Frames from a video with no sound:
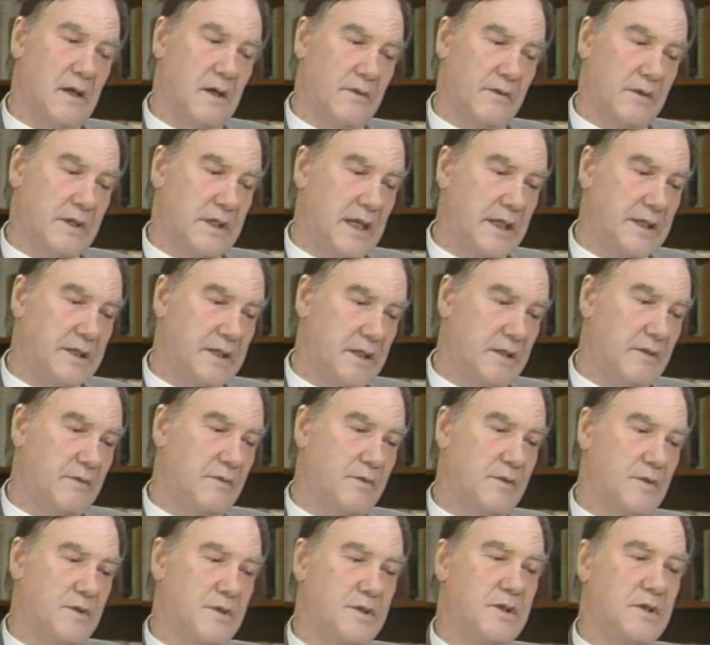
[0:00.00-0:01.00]
of great
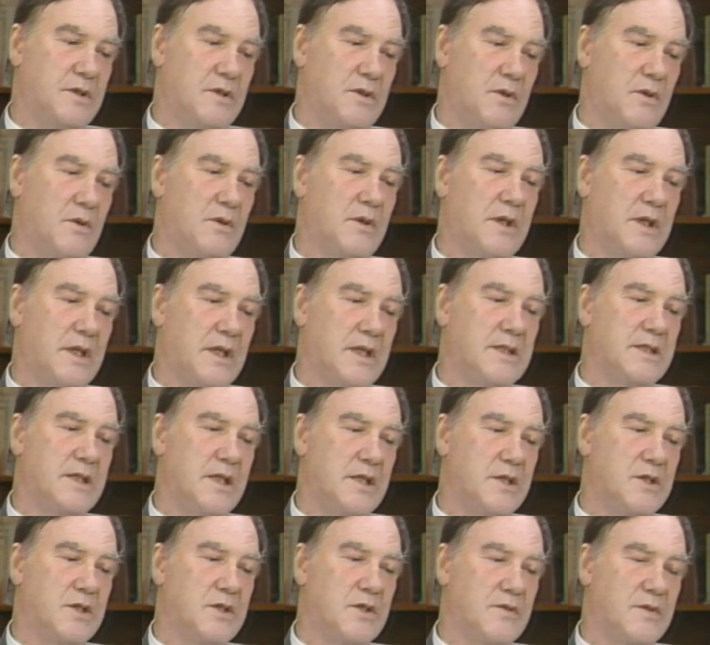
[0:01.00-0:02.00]
influence in the
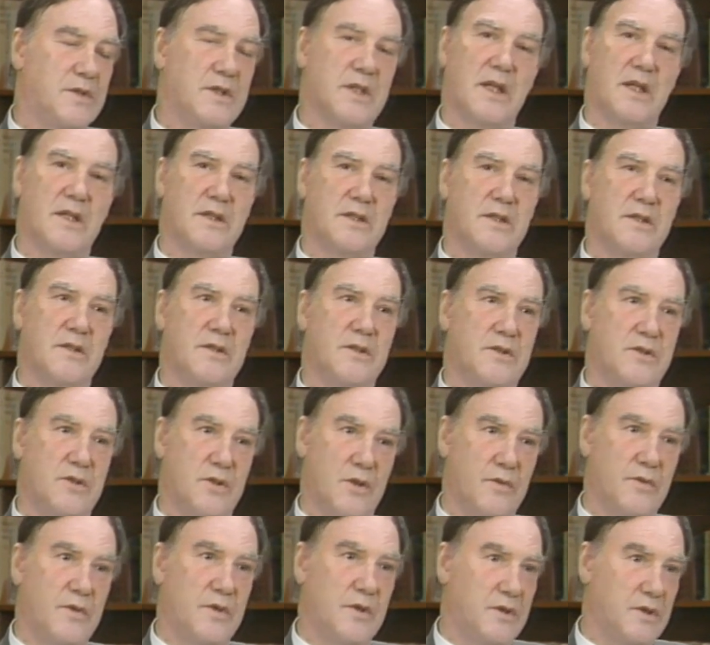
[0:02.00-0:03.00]
organization of science in the
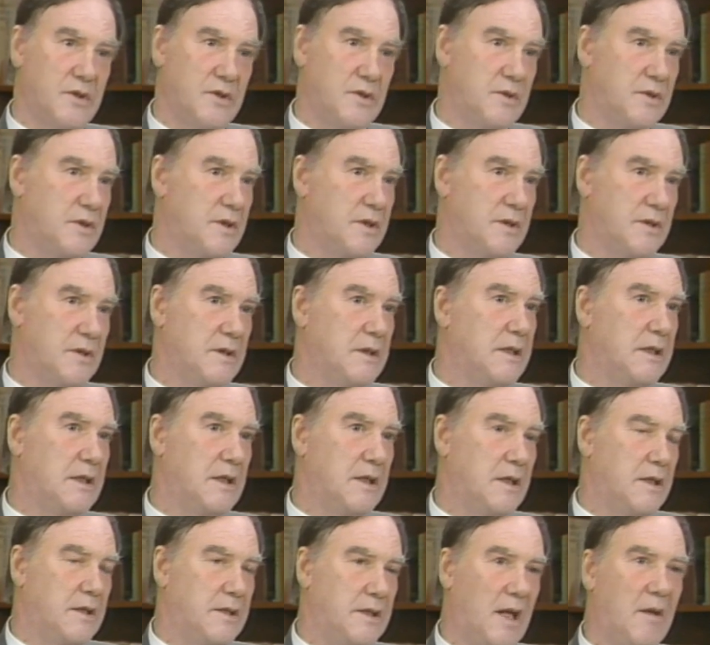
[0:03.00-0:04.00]
Soviet Union.
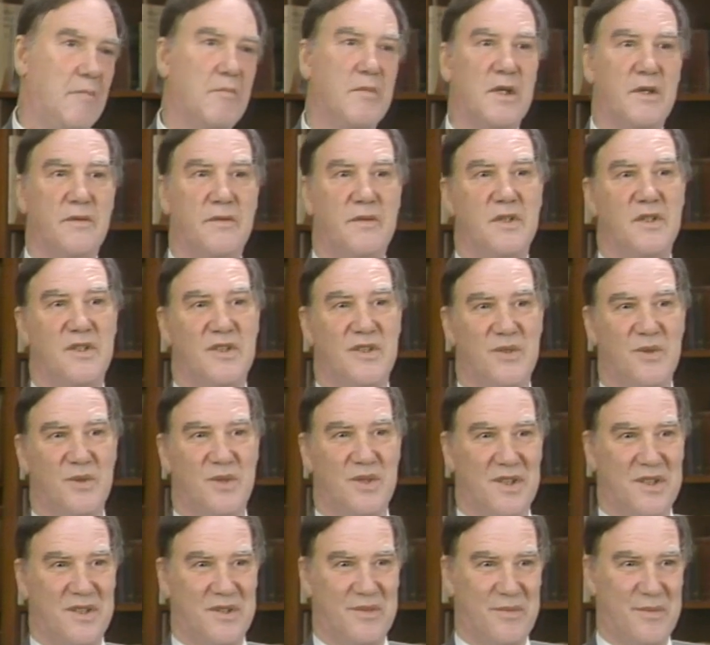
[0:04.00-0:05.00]
A number of
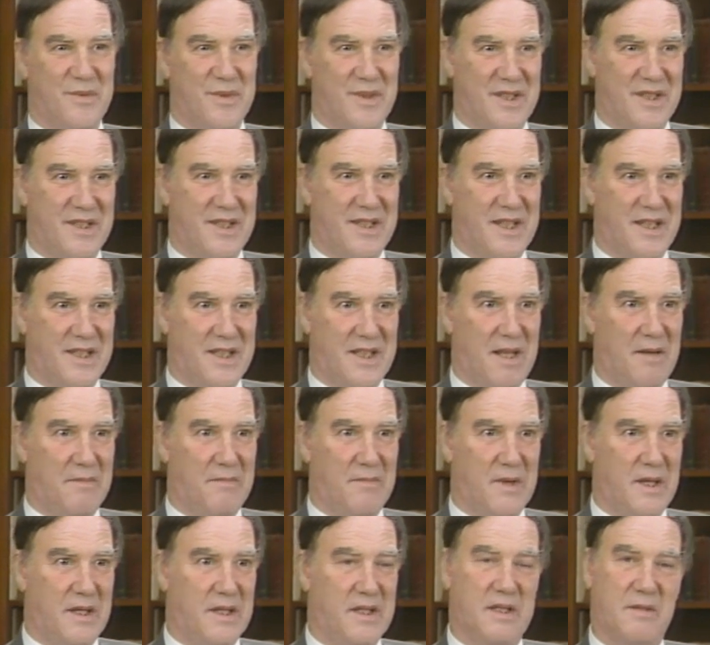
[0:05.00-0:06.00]
institutes were set
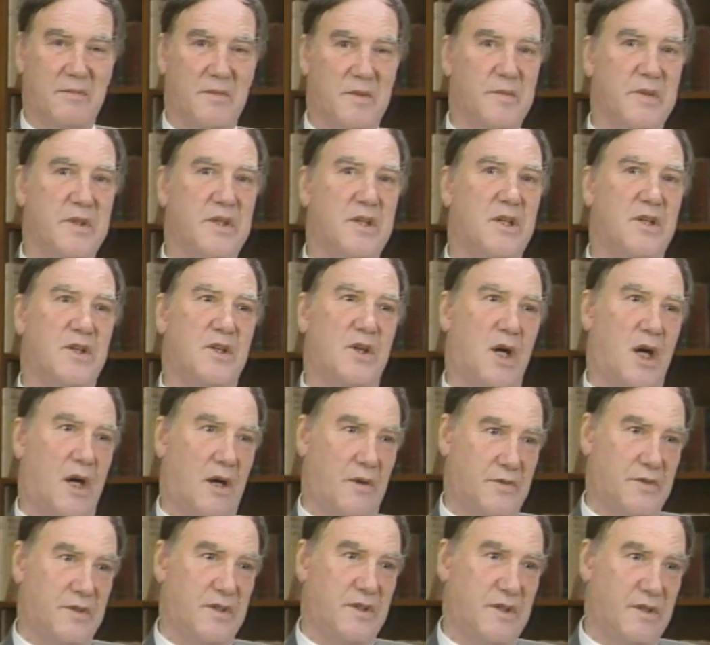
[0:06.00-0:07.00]
up by him immediately
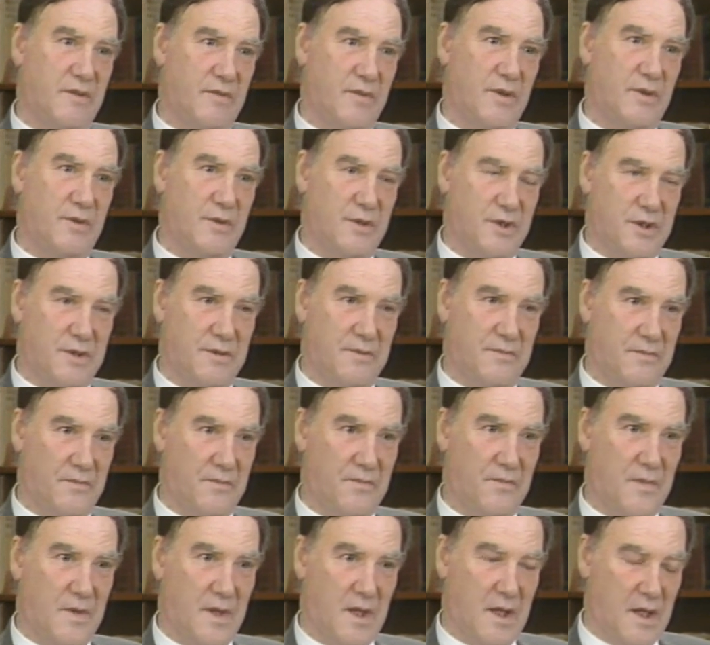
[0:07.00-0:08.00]
after the revolution.
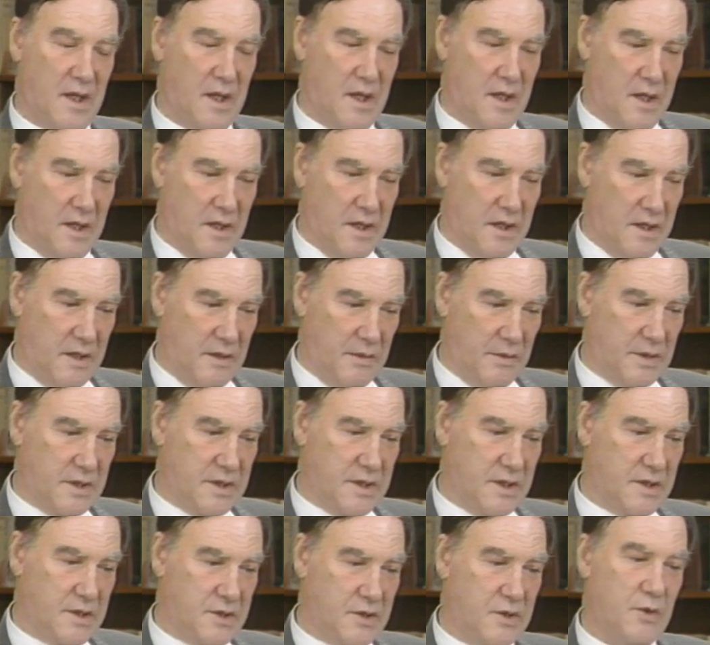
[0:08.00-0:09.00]
He
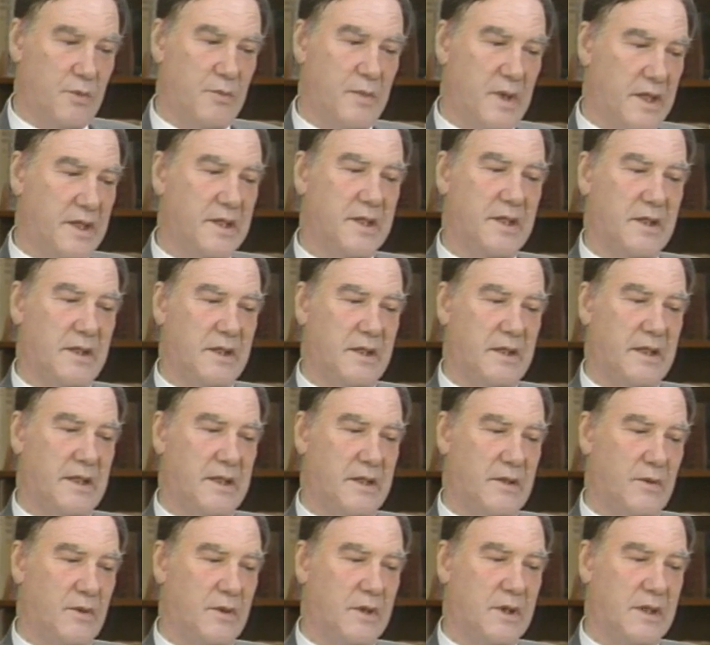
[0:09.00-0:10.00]
was instrumental
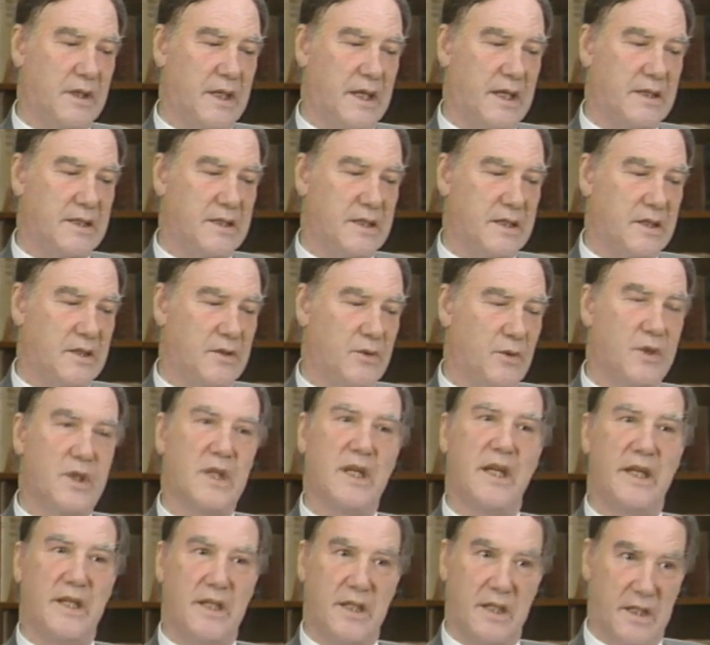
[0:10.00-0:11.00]
in organizing the
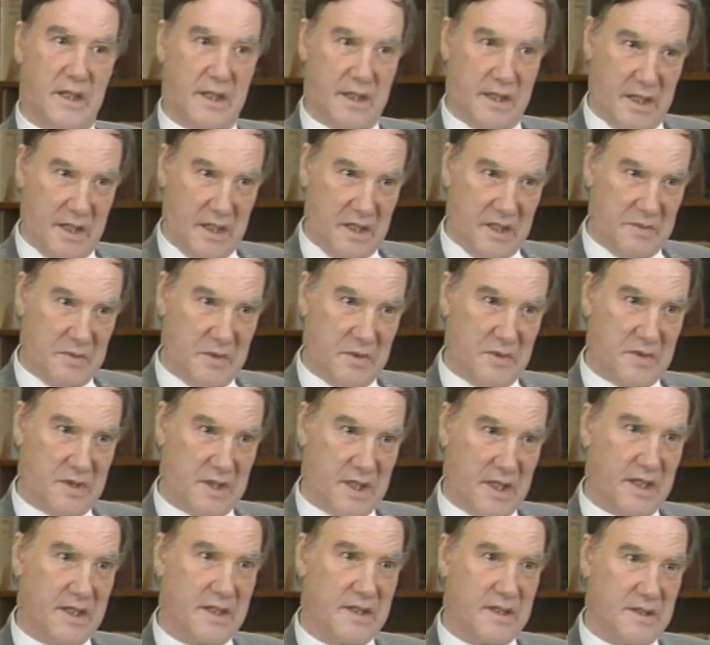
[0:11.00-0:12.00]
Ukrainian Academy of
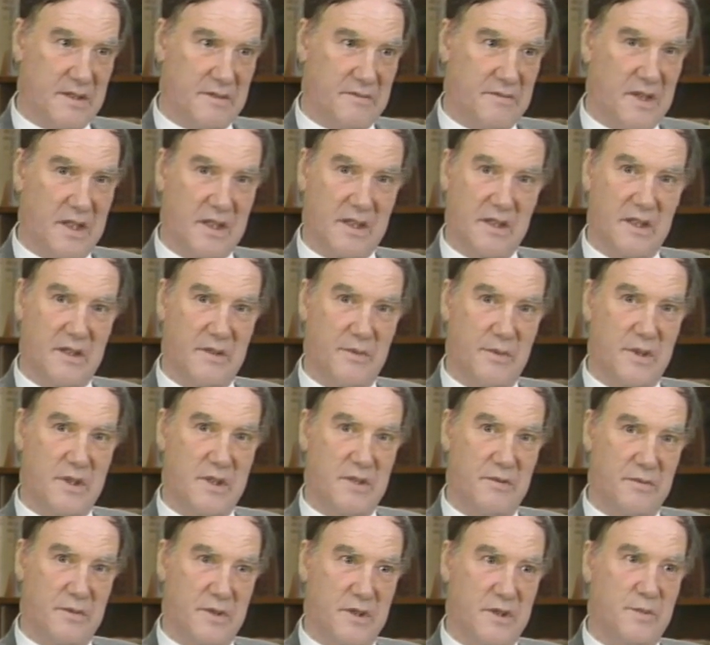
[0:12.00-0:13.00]
Science. In fact, he
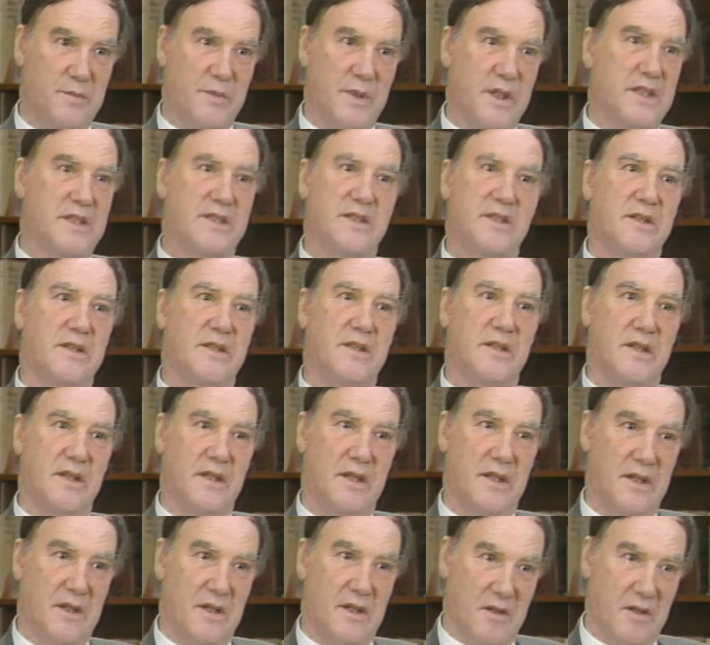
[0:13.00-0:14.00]
was the first president
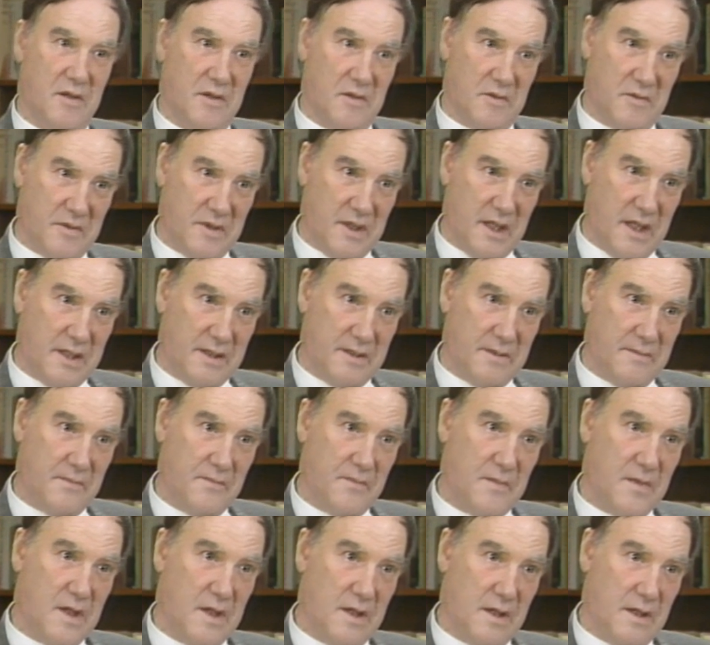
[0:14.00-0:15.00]
of that
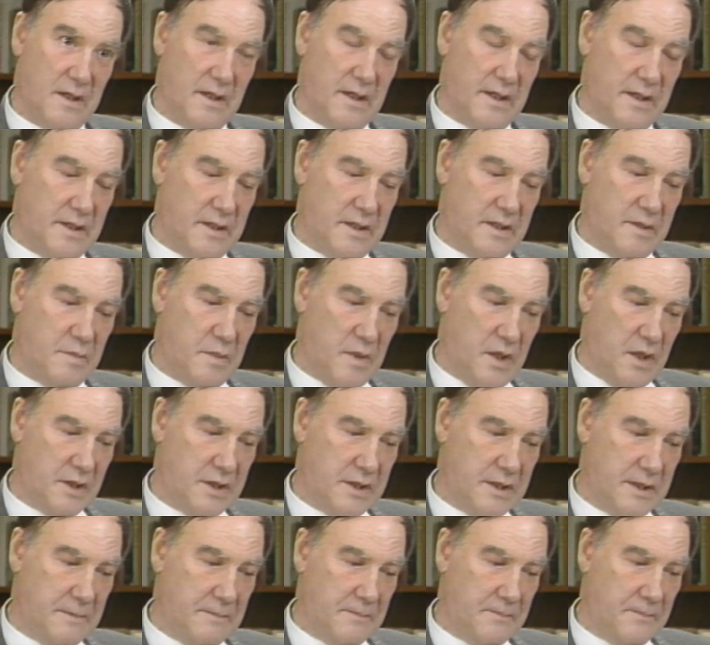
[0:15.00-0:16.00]
learned
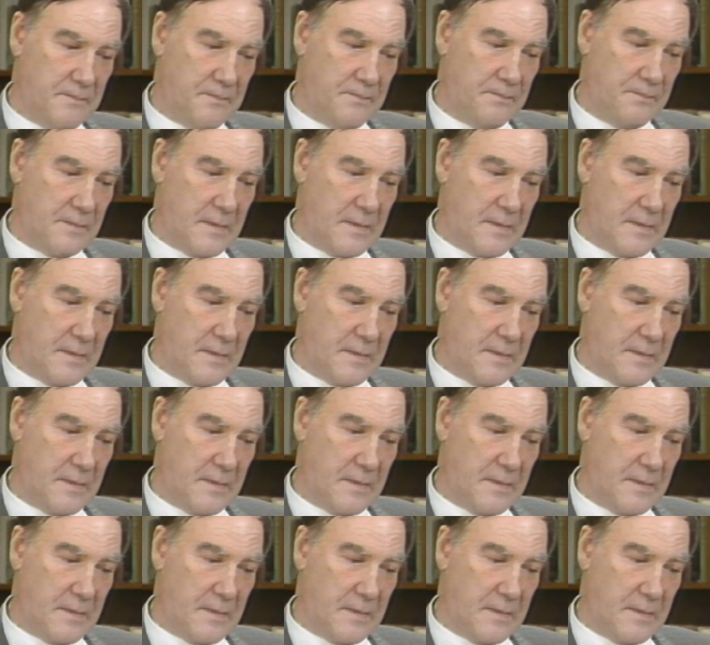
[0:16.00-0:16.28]
body.